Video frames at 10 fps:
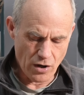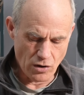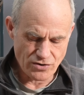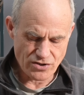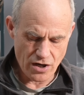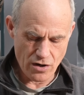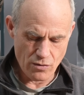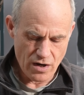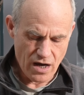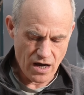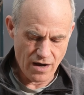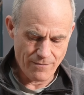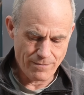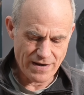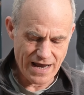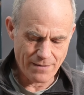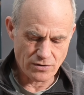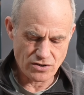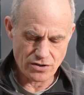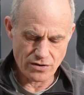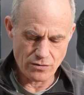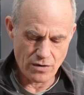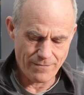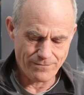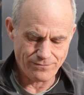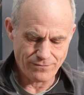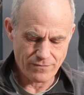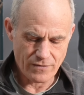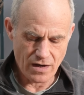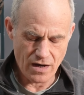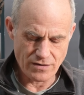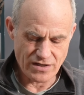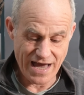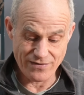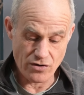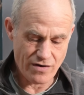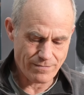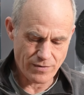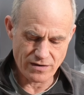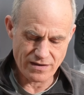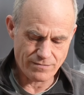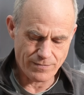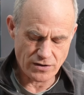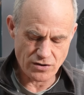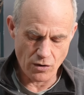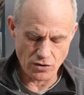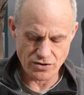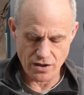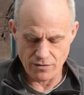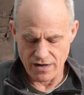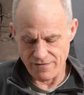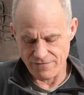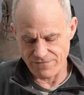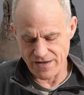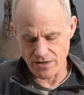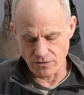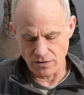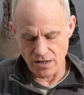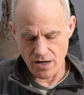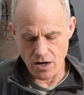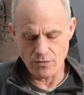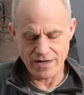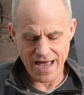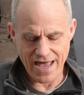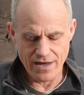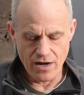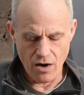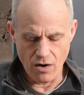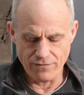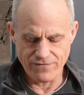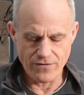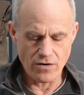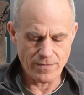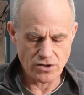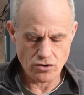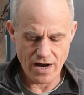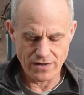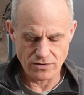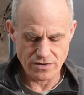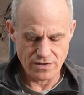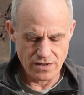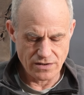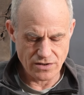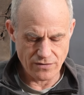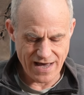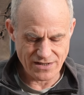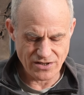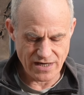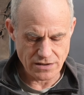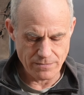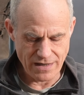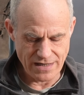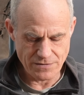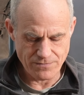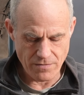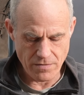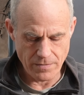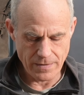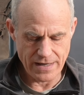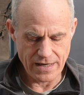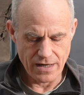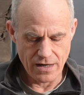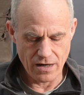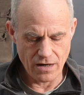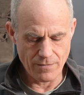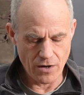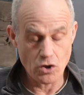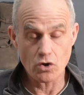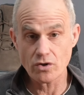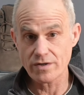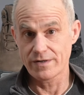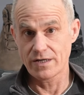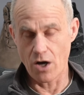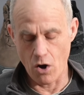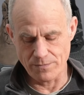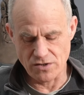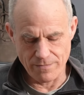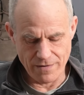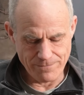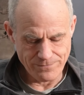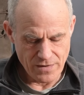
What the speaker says: also being able to get the grip, but to also feel okay on firmer trails. So that 6 mil is probably a good optimum.